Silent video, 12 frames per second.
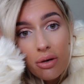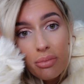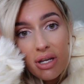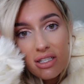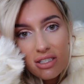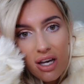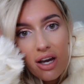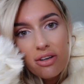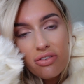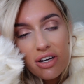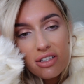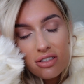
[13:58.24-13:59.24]
many side
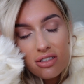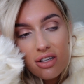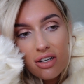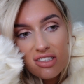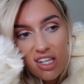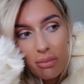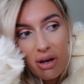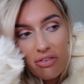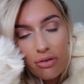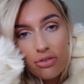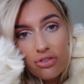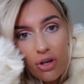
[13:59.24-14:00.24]
effects, because last time I
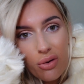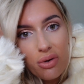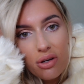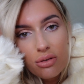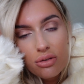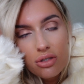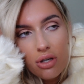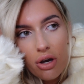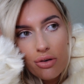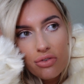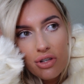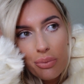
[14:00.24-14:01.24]
felt so ill. So
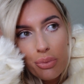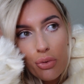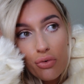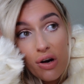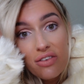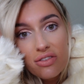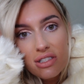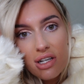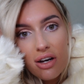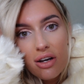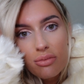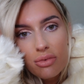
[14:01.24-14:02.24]
hopefully I'm all right this
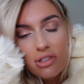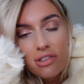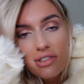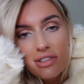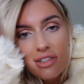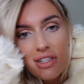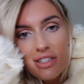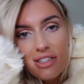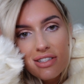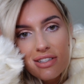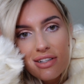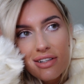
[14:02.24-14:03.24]
time, because it's